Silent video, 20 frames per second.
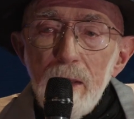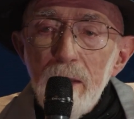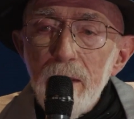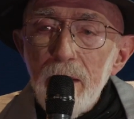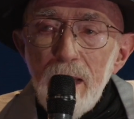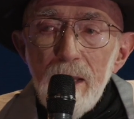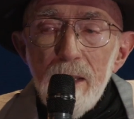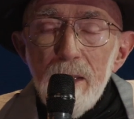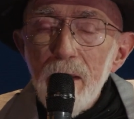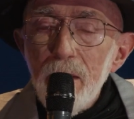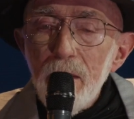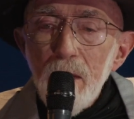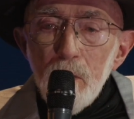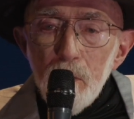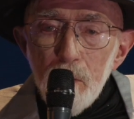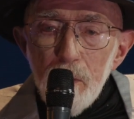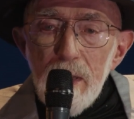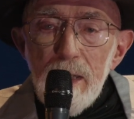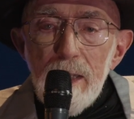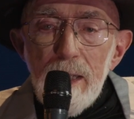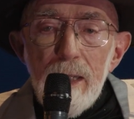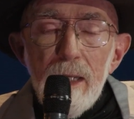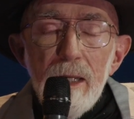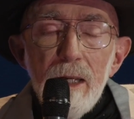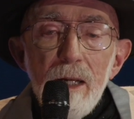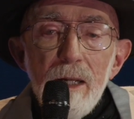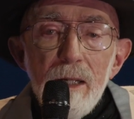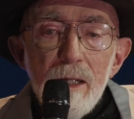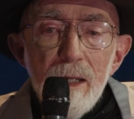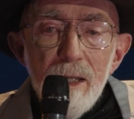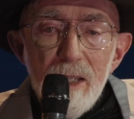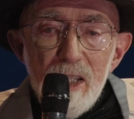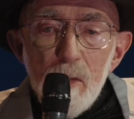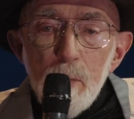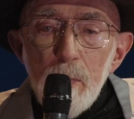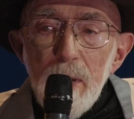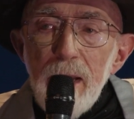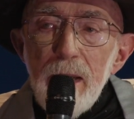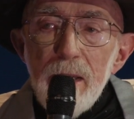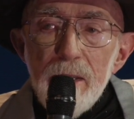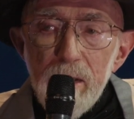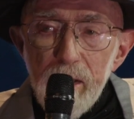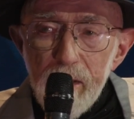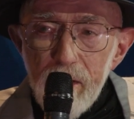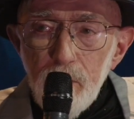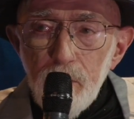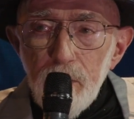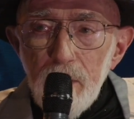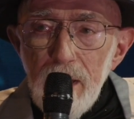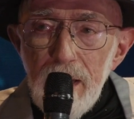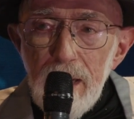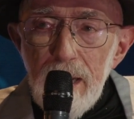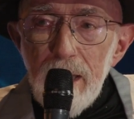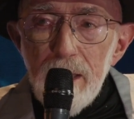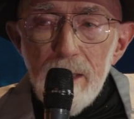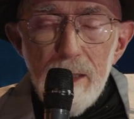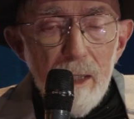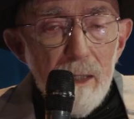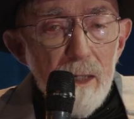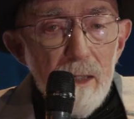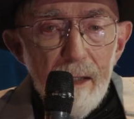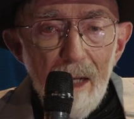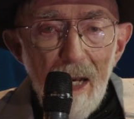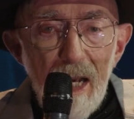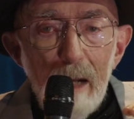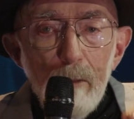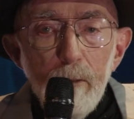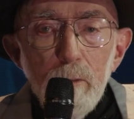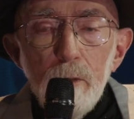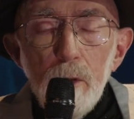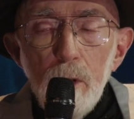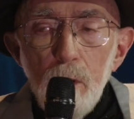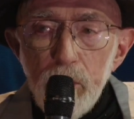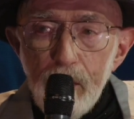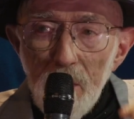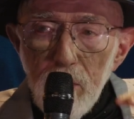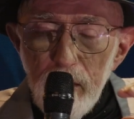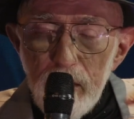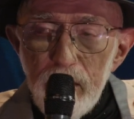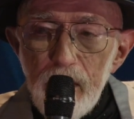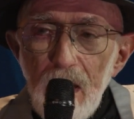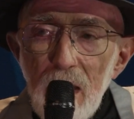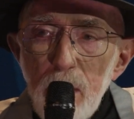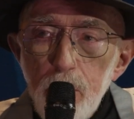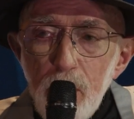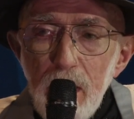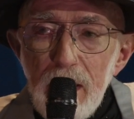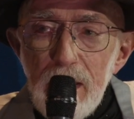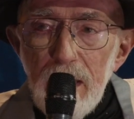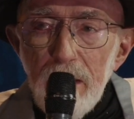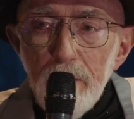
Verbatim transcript: that really space is flat and time flows at the same rate